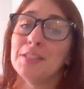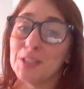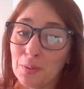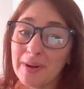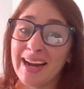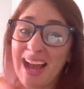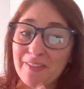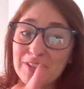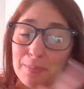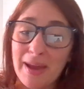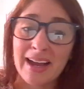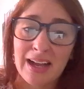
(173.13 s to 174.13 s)
So we're going to have
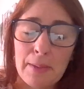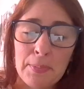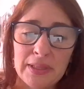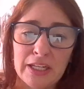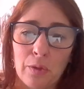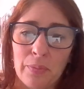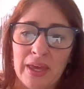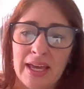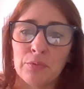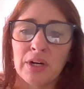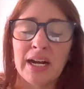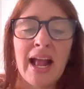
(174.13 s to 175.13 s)
to back up a little bit
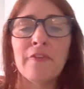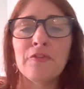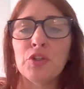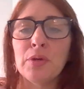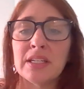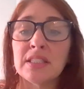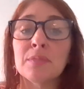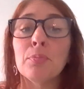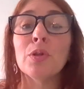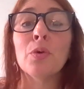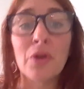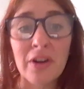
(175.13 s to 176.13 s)
and we're going to have to
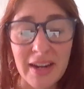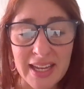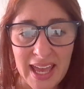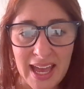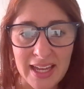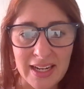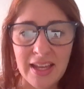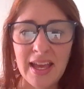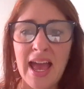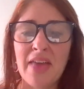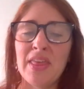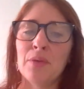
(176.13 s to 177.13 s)
explore again.
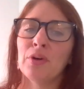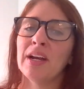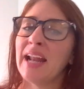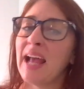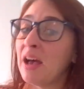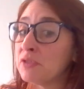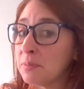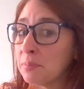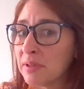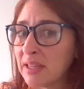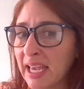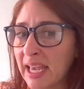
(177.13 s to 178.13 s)
And then we're going to have to
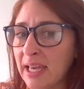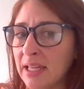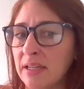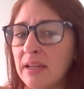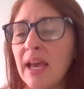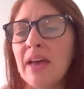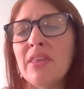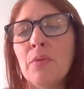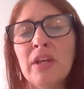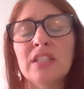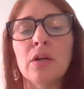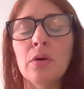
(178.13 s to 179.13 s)
plan. And
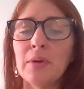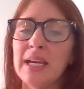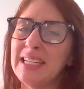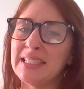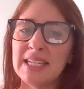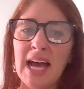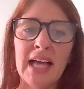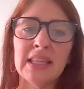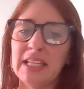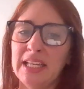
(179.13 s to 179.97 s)
then so it's not